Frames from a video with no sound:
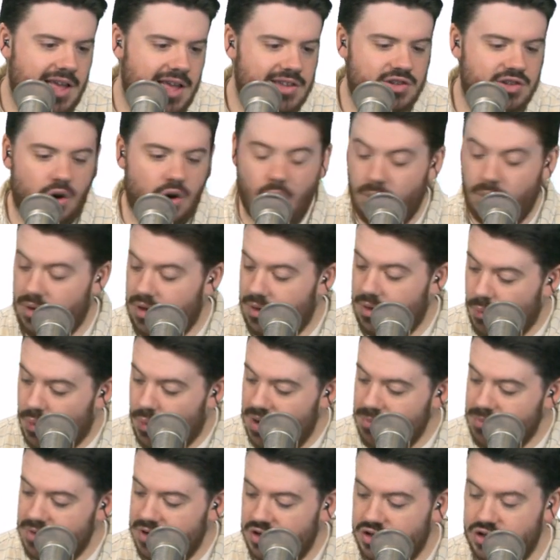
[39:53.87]
So
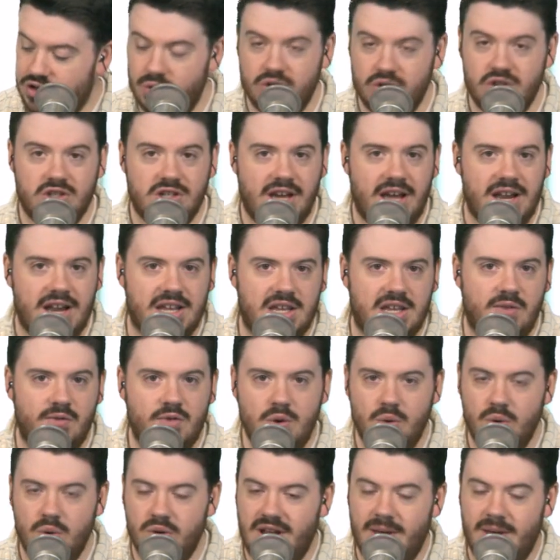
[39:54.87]
what I'm going to do, just to kind of give
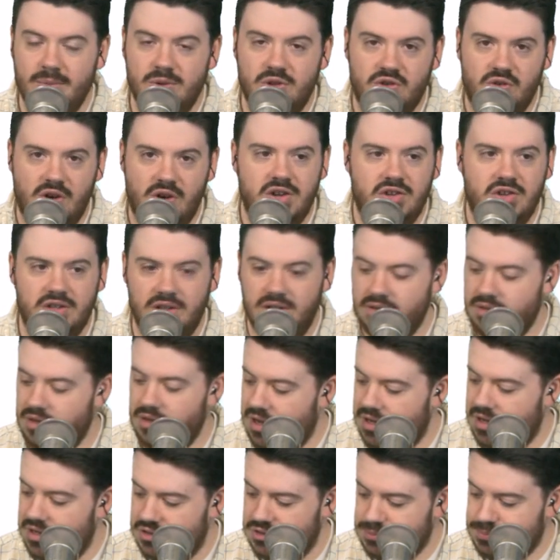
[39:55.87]
you a demonstration,
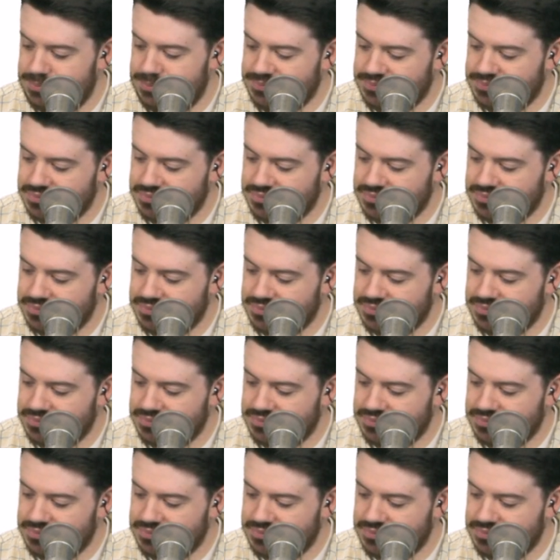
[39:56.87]
is